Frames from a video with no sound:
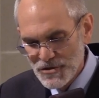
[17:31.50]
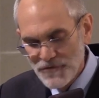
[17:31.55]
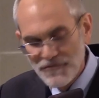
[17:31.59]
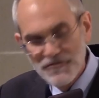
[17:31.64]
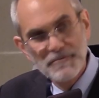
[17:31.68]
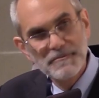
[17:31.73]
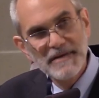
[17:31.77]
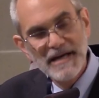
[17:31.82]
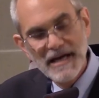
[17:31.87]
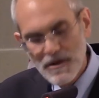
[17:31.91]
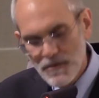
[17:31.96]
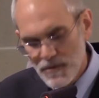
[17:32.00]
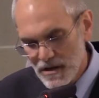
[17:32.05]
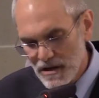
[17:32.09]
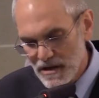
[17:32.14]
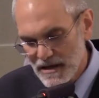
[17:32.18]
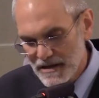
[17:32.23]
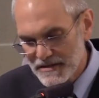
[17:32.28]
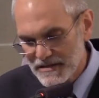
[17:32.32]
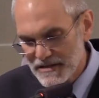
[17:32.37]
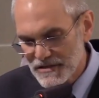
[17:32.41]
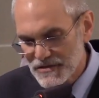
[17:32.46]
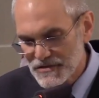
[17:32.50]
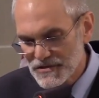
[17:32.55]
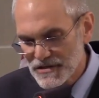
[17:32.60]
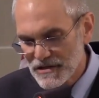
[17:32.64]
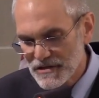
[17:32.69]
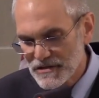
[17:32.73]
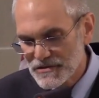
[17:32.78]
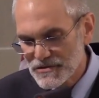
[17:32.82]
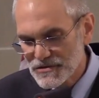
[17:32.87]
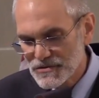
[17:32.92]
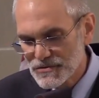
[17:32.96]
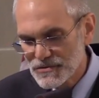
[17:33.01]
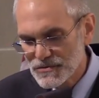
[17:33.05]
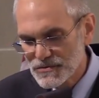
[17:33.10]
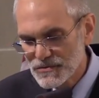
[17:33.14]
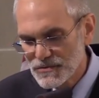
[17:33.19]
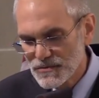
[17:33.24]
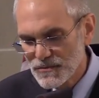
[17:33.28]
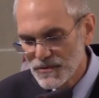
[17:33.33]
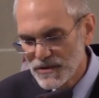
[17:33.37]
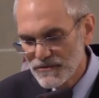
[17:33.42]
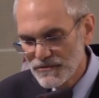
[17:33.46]
So from now on, he
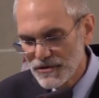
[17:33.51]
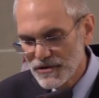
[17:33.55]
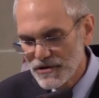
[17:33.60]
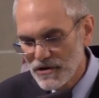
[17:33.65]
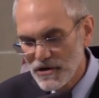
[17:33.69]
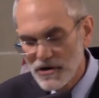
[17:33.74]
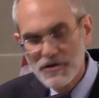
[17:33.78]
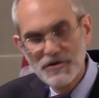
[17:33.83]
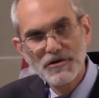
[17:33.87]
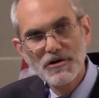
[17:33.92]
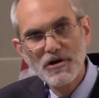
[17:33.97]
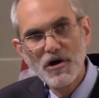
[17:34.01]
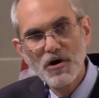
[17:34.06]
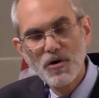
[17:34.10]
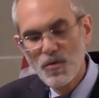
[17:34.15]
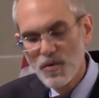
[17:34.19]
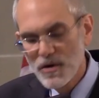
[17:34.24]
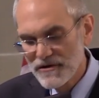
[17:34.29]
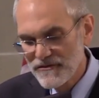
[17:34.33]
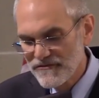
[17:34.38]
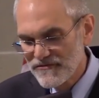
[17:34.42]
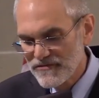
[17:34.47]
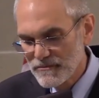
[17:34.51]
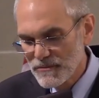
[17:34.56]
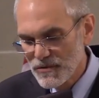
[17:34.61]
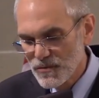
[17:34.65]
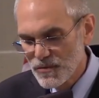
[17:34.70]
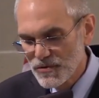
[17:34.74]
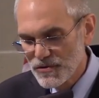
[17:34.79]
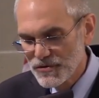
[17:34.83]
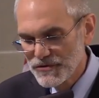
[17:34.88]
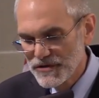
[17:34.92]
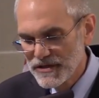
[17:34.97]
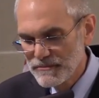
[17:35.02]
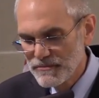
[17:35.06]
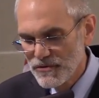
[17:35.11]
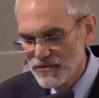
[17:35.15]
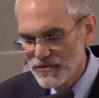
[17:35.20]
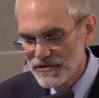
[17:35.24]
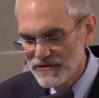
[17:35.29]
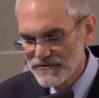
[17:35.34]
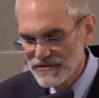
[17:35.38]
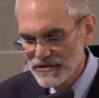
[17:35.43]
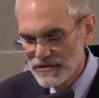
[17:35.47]
says, we regard no one from a worldly
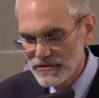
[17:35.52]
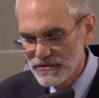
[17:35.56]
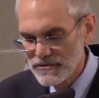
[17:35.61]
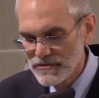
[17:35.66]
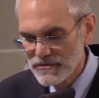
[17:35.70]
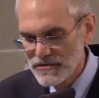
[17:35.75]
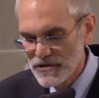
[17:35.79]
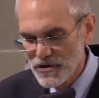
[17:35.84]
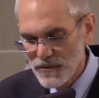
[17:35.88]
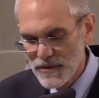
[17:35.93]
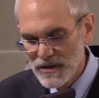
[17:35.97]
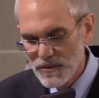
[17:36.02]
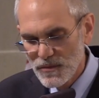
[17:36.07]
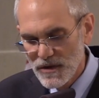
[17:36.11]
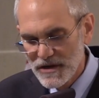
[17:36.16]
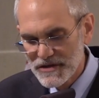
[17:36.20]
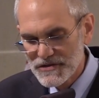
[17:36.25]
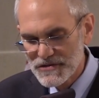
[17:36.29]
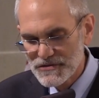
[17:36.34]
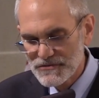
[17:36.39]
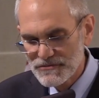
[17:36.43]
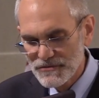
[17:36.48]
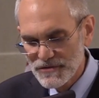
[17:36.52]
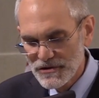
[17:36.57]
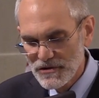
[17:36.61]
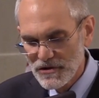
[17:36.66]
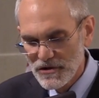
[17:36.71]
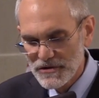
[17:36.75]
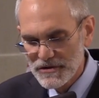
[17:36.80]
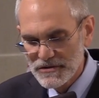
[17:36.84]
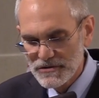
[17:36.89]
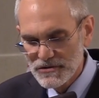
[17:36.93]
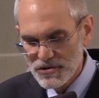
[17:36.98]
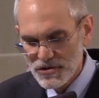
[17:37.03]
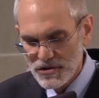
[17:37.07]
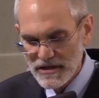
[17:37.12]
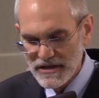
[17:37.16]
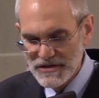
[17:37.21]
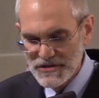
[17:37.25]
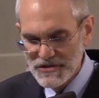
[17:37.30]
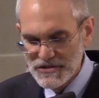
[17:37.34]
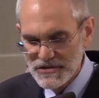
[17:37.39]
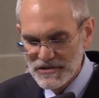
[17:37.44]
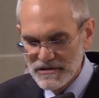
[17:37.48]
point of view. Though we once regarded
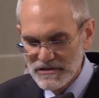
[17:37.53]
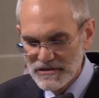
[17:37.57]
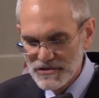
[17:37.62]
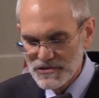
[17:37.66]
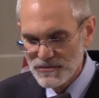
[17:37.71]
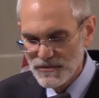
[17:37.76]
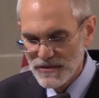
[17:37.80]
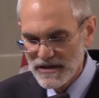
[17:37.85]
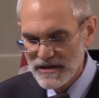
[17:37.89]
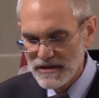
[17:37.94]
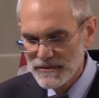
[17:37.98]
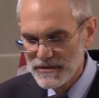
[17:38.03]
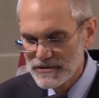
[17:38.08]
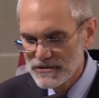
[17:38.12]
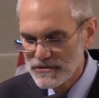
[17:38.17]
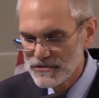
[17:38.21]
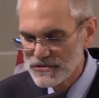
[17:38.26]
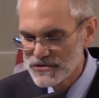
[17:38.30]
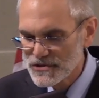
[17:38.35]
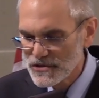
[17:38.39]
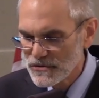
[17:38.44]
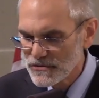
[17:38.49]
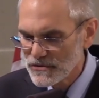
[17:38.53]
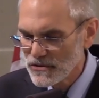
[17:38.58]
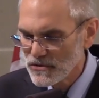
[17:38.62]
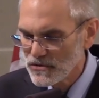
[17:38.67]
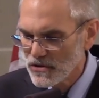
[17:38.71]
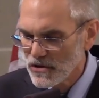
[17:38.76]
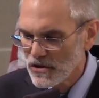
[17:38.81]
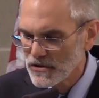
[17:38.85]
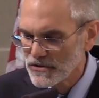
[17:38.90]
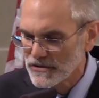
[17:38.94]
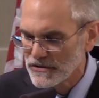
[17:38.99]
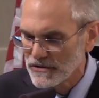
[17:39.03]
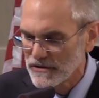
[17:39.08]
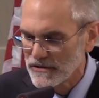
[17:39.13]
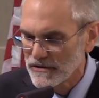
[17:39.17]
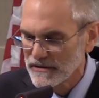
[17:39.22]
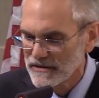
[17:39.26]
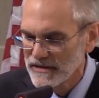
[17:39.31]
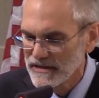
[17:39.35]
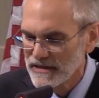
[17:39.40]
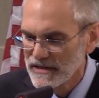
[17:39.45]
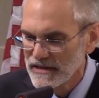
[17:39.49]
Christ in this way, we do so no
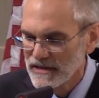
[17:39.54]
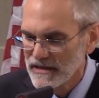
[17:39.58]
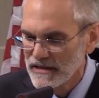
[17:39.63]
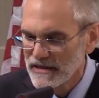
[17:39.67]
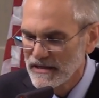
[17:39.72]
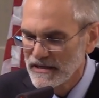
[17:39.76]
longer.